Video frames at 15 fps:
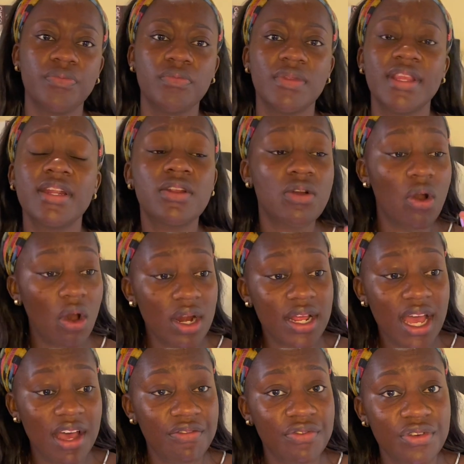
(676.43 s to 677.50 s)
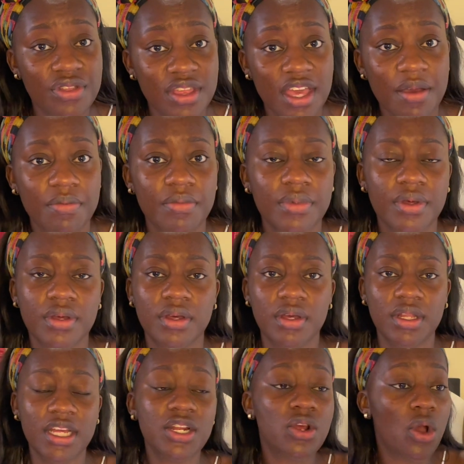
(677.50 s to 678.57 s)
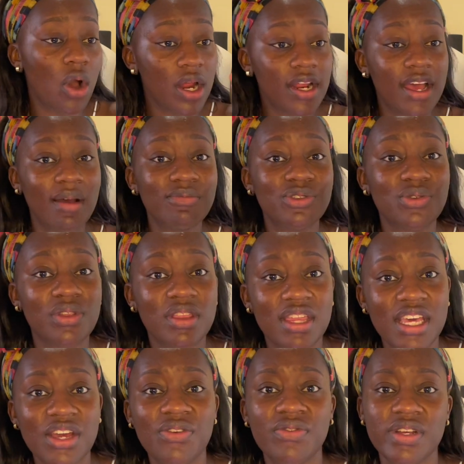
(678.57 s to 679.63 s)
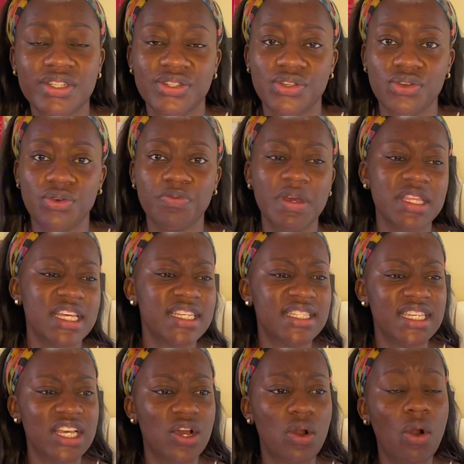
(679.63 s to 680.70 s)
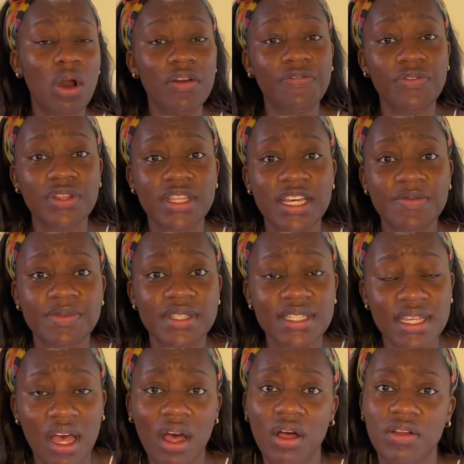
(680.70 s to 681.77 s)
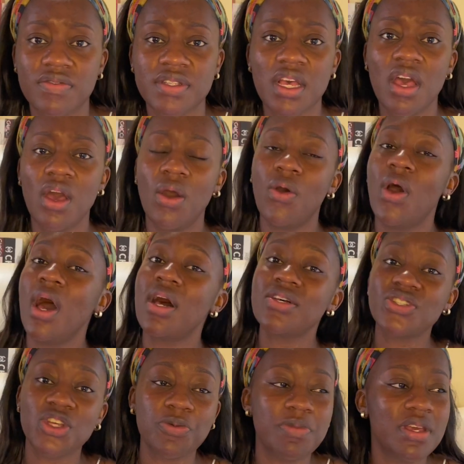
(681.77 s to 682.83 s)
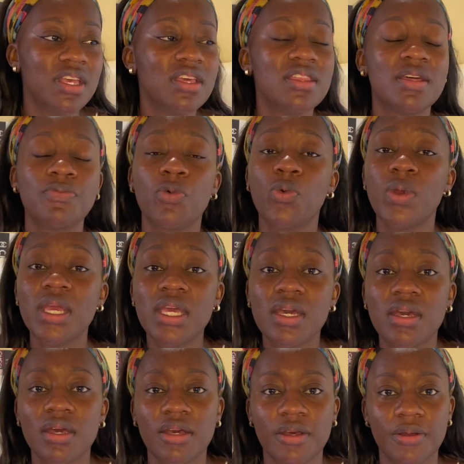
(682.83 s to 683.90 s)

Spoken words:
Let God cover them. Let God come to their rescue. May they seek God for themselves, or else you're making them weak.